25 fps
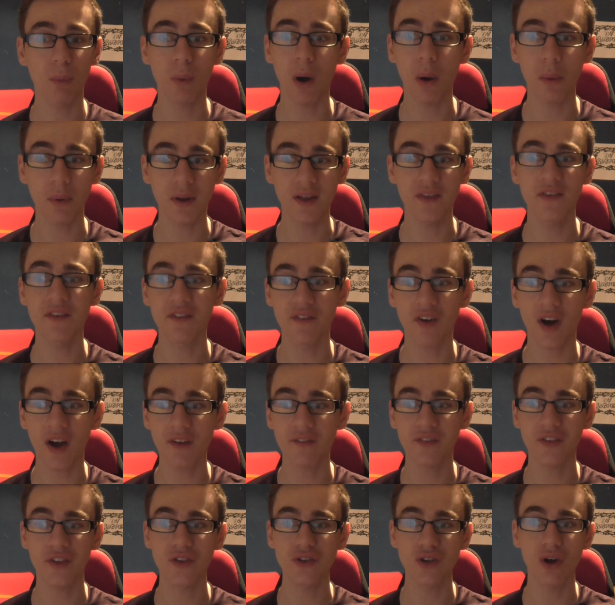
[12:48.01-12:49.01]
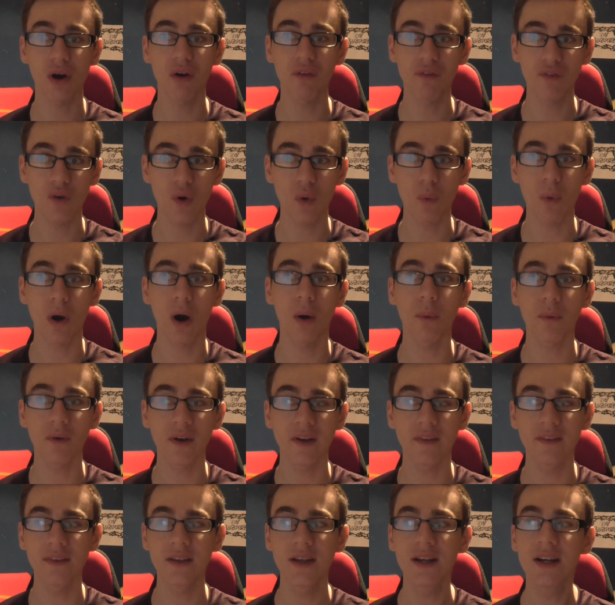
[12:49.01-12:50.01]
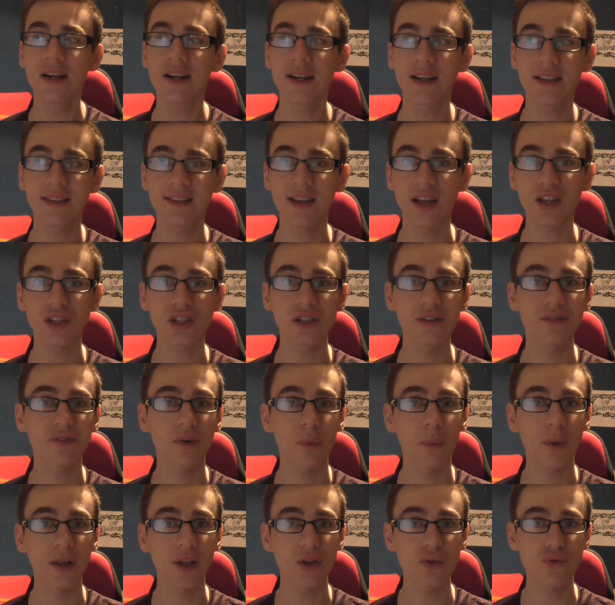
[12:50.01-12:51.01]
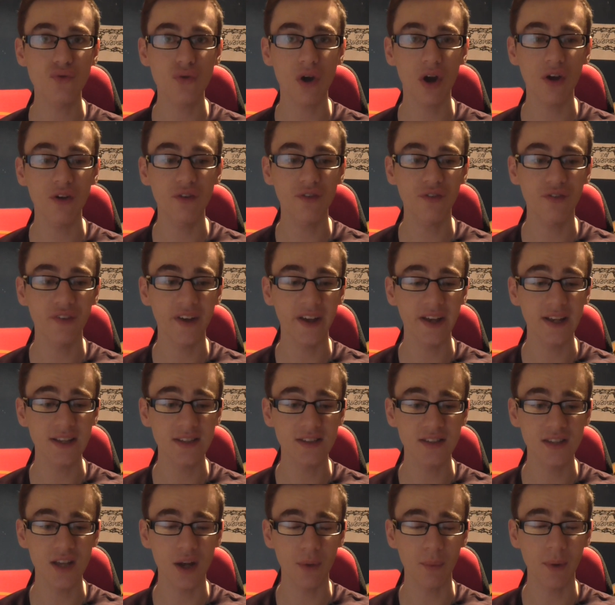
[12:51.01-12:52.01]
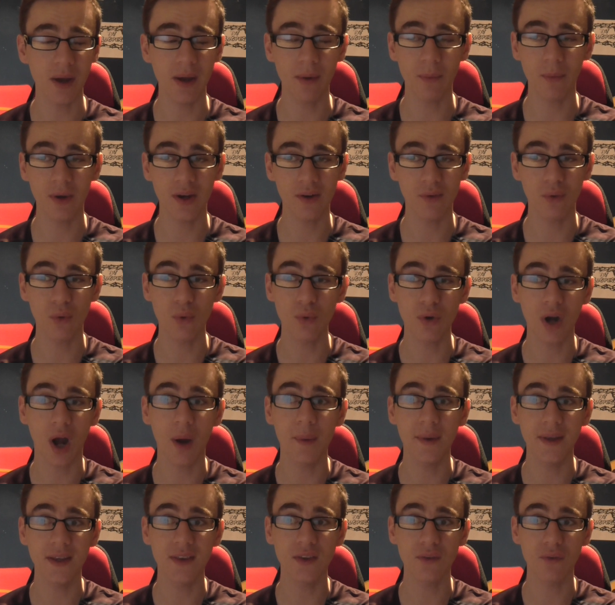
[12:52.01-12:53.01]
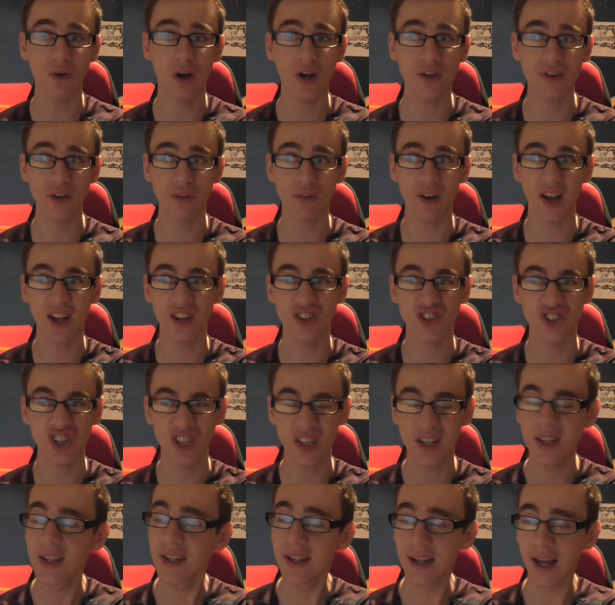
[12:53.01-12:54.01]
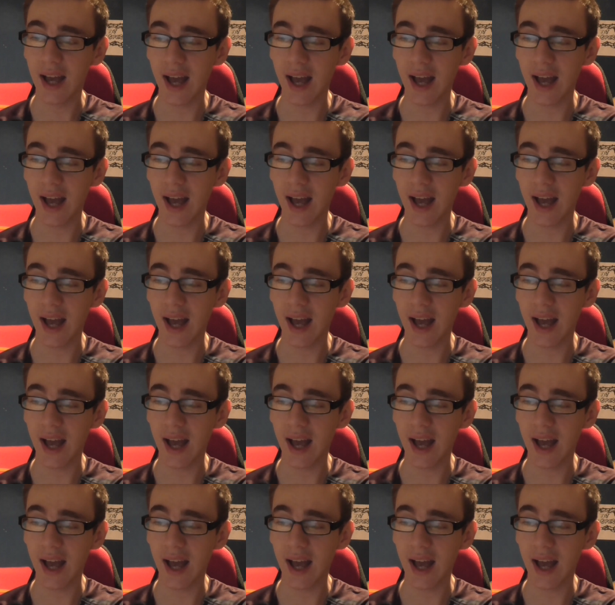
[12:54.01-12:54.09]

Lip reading: and while we're in the fight for the top 4, while we're in contention for winning trophies, you know, we're all going in the right direction.